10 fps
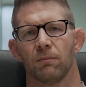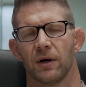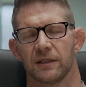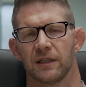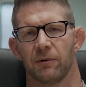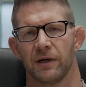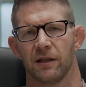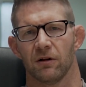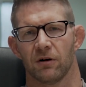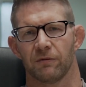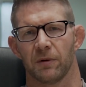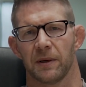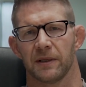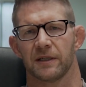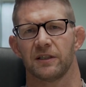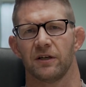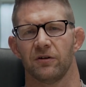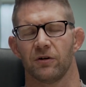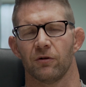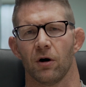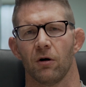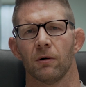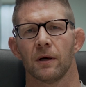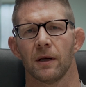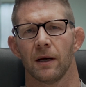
But uh, we need to learn from it and continue to grow.